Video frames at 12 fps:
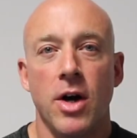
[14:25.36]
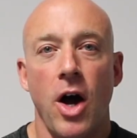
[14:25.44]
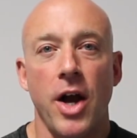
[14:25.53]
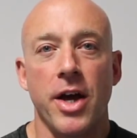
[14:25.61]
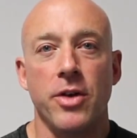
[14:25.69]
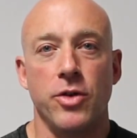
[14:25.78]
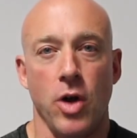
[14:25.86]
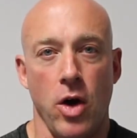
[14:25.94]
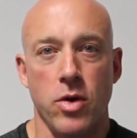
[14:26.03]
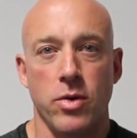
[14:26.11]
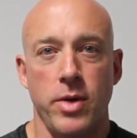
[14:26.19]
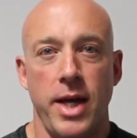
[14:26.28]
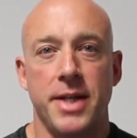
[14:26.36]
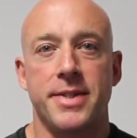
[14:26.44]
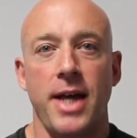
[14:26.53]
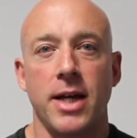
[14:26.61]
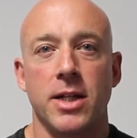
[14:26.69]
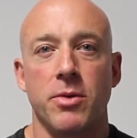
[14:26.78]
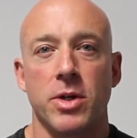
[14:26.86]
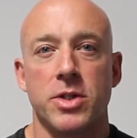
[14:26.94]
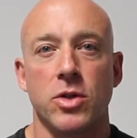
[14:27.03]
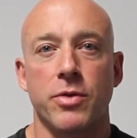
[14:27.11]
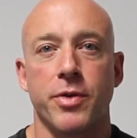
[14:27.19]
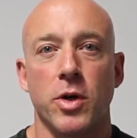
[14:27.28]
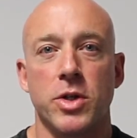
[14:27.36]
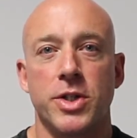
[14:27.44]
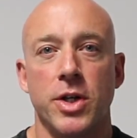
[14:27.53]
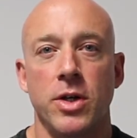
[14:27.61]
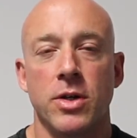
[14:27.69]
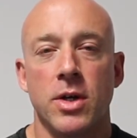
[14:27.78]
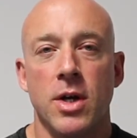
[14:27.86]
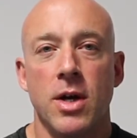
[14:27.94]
I don't know exactly what to look forward to,